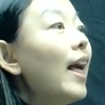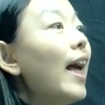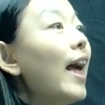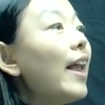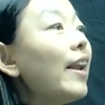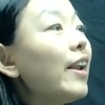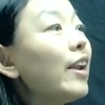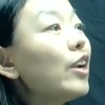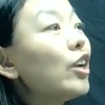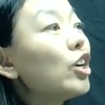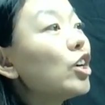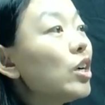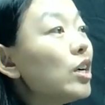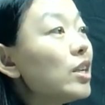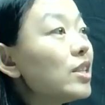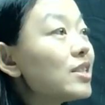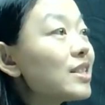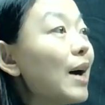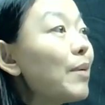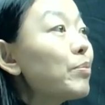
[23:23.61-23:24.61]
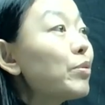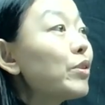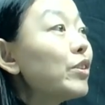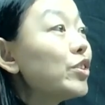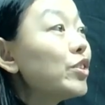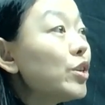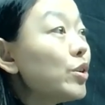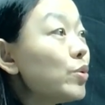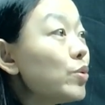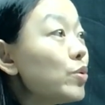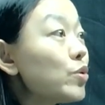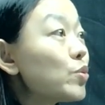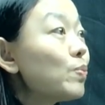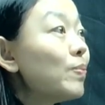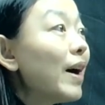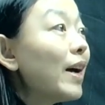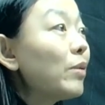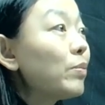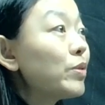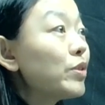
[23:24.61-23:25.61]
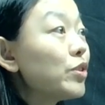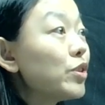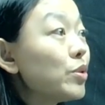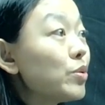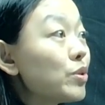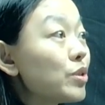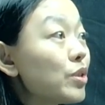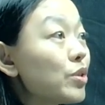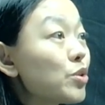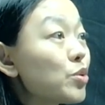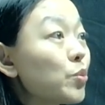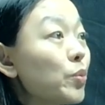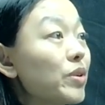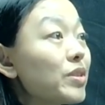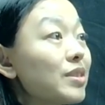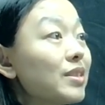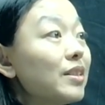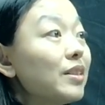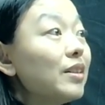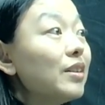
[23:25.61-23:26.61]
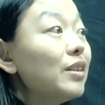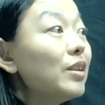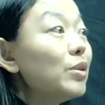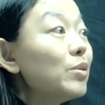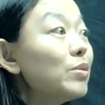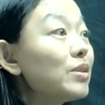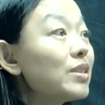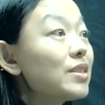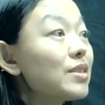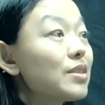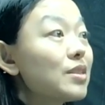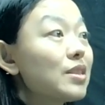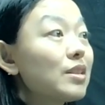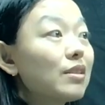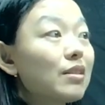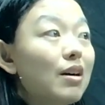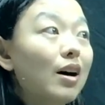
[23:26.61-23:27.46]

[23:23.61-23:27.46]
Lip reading: And then the goods are produced by the producers with the lowest